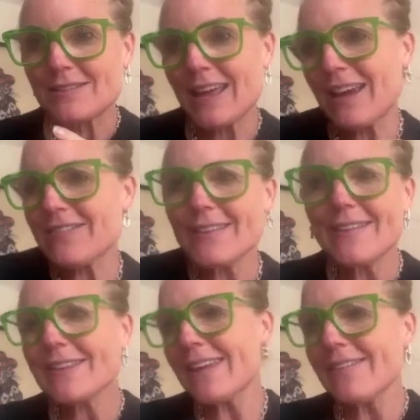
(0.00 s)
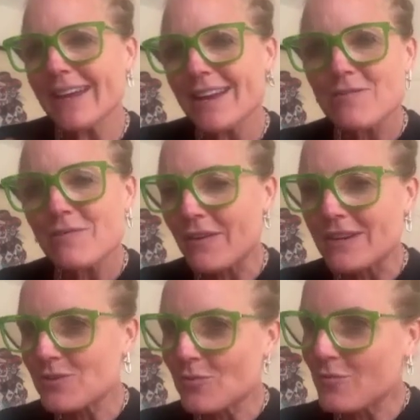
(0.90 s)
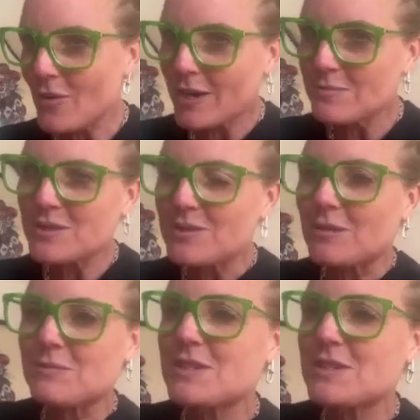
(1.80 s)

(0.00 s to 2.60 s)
Again, they have a very different vibe to them.